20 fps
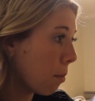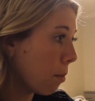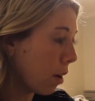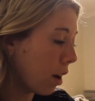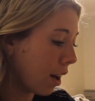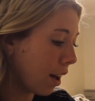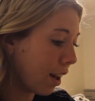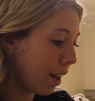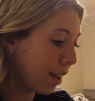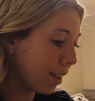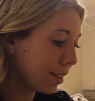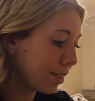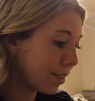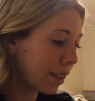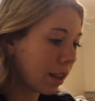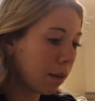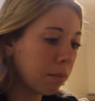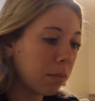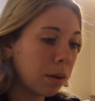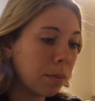But
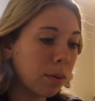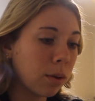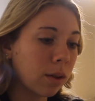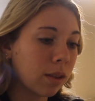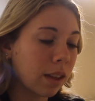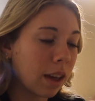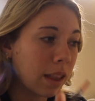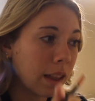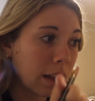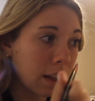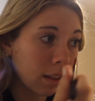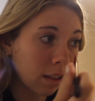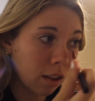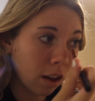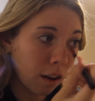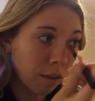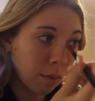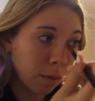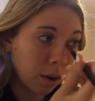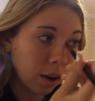some people say that
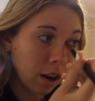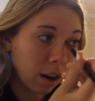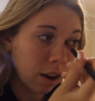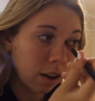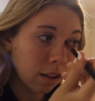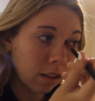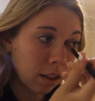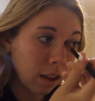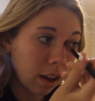sophomore year is